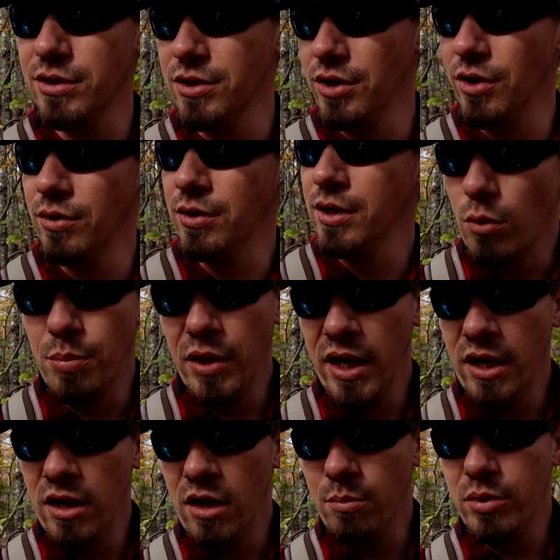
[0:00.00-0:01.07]
So we're
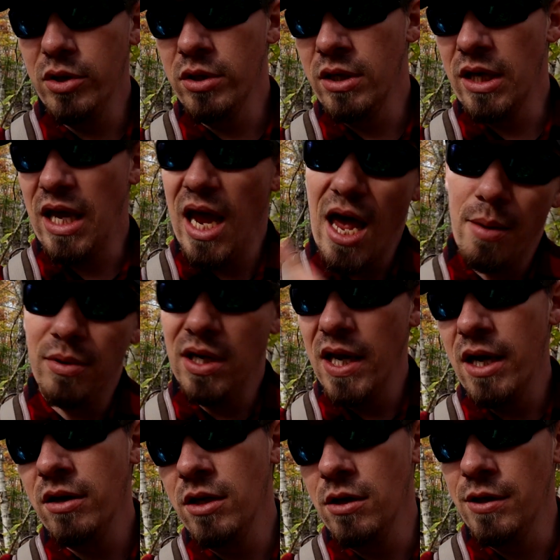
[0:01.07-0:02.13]
planning on building a cabin
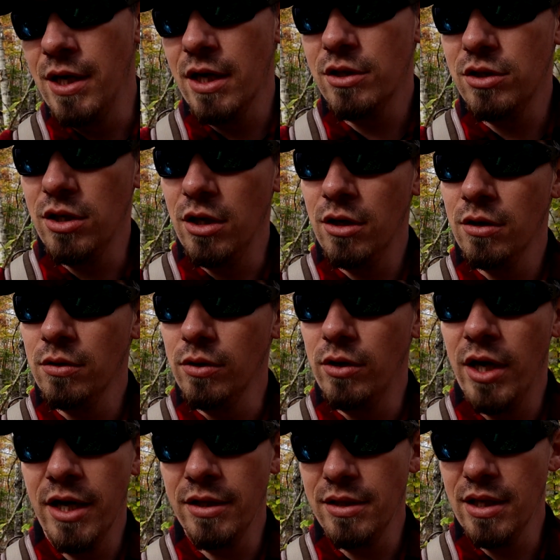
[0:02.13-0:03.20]
down here next year, a little
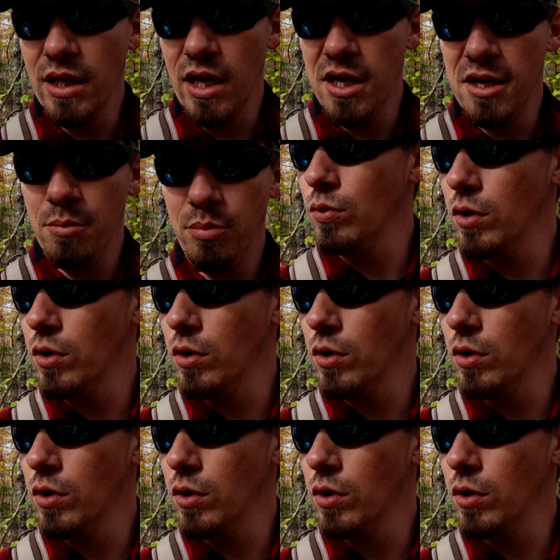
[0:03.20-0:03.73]
hunting camp.